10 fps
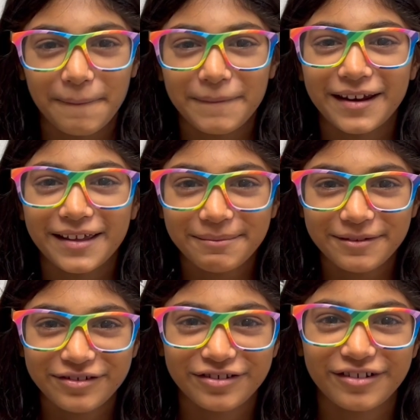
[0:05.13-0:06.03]
My name
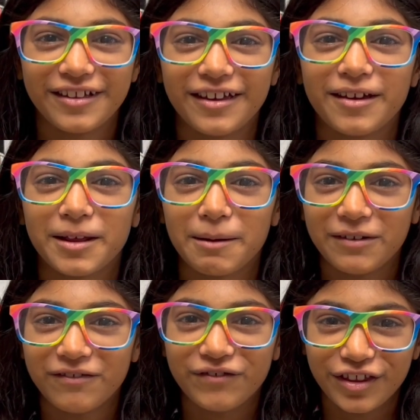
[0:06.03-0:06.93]
is Julia and I'm
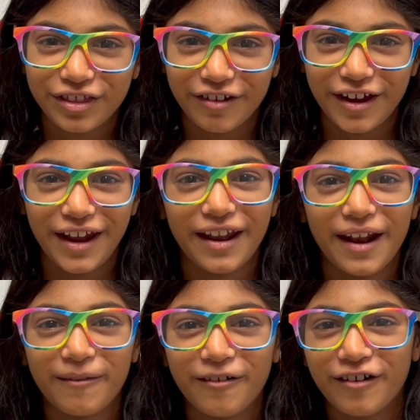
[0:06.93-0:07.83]
in fifth grade and
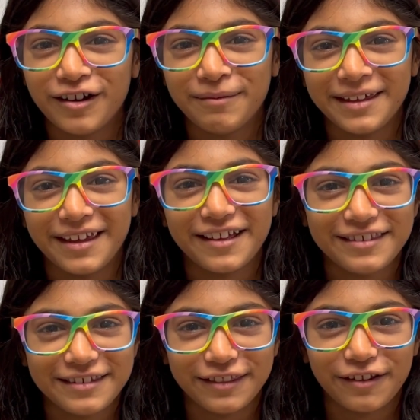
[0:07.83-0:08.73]
I'm going to be
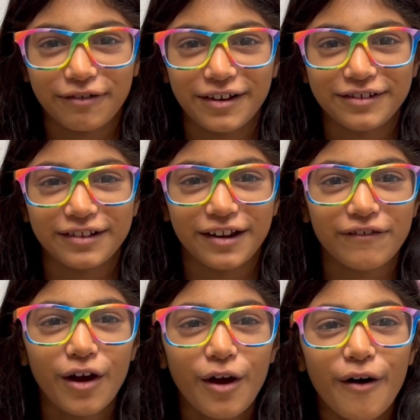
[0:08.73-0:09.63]
answering the question of
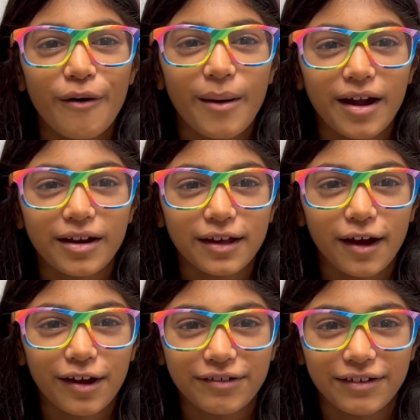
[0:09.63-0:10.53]
why did
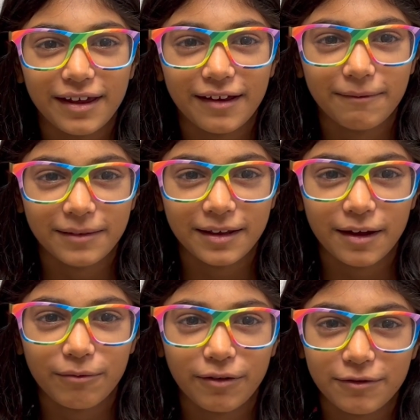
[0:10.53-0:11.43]
God create me
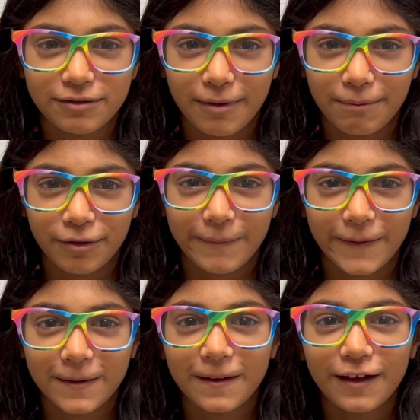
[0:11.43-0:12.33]
and what was my
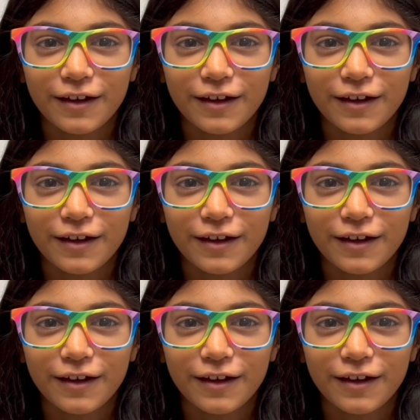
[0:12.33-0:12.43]
purpose?